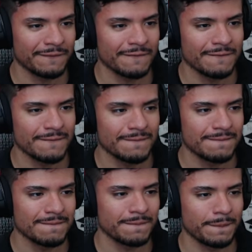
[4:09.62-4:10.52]

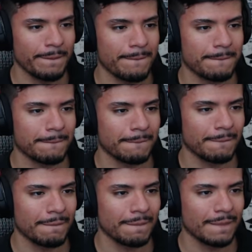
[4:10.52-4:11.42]

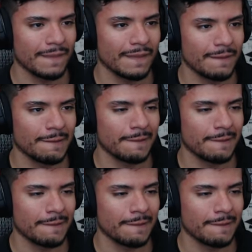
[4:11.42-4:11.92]
[no speech]